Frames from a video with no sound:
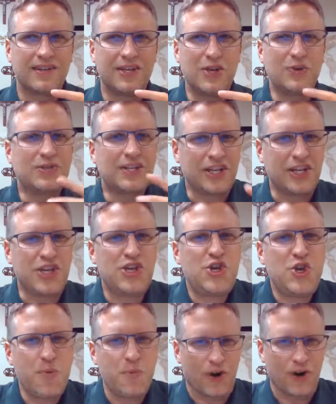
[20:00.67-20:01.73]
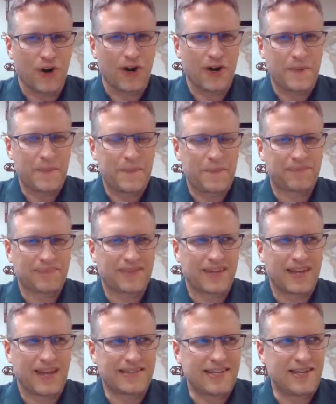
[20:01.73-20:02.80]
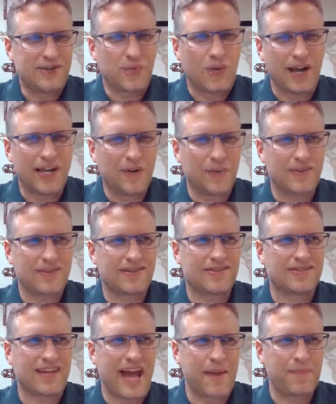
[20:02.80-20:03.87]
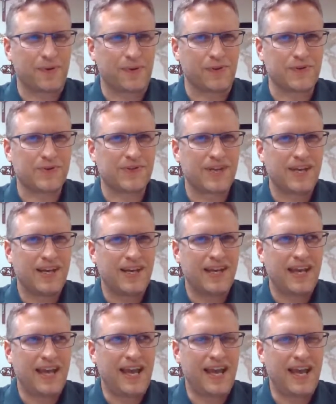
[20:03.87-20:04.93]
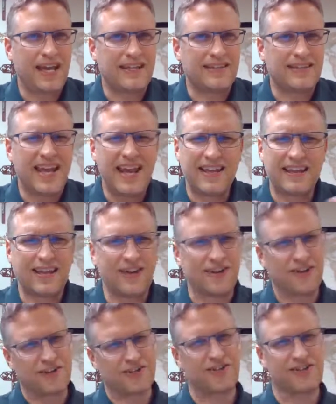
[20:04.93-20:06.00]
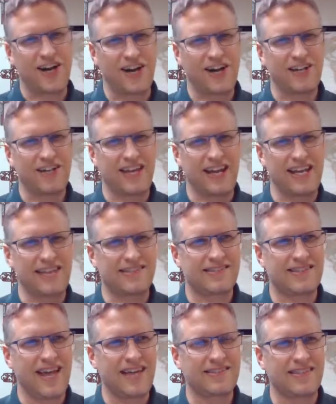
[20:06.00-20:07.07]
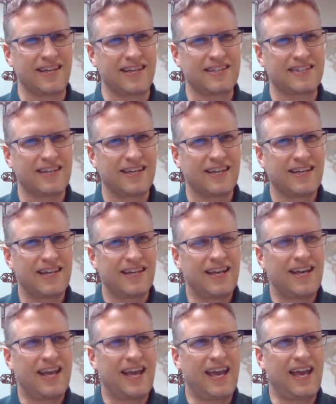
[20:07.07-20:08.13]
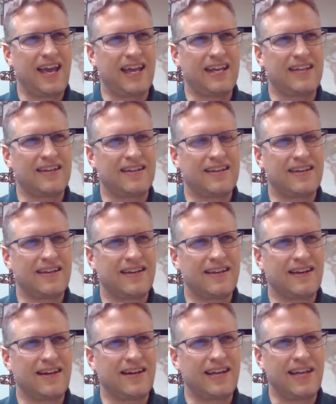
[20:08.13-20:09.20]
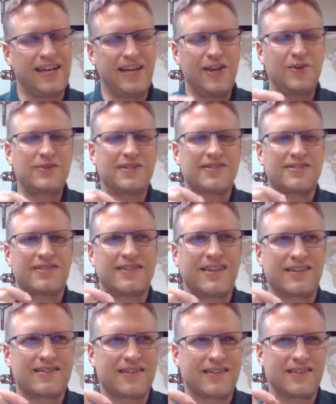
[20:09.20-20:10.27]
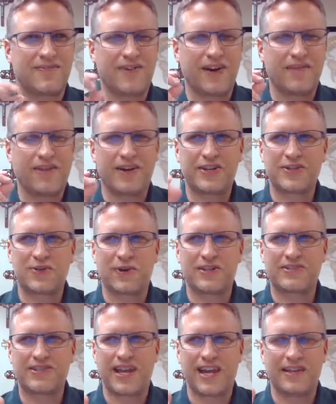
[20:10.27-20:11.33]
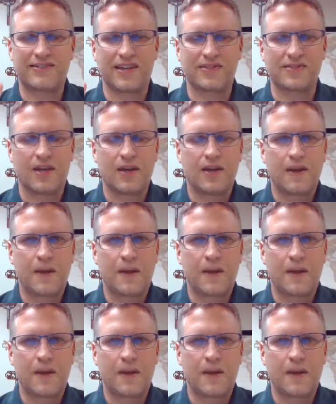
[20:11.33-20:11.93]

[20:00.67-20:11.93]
using humor as he's walking with the disciples, and they're stunned that he says it, and he uses this very very short saying. He says,